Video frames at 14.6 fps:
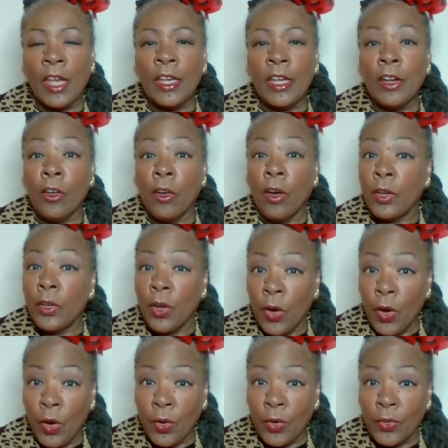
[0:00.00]
Here on
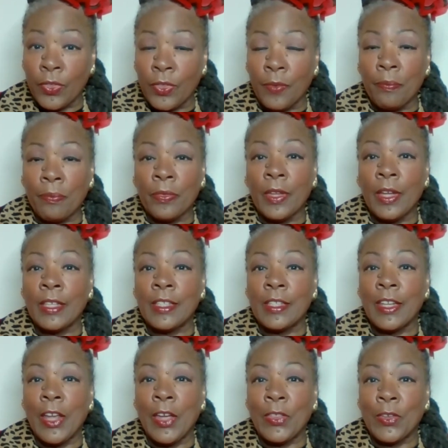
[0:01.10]
earth is
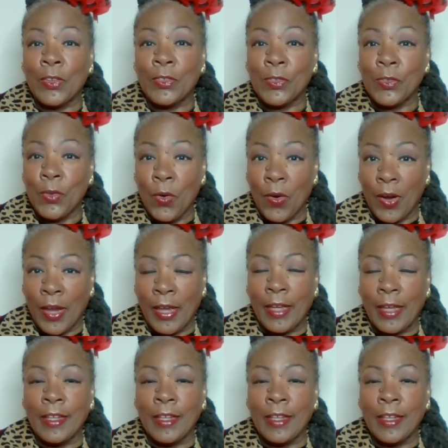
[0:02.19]
another story.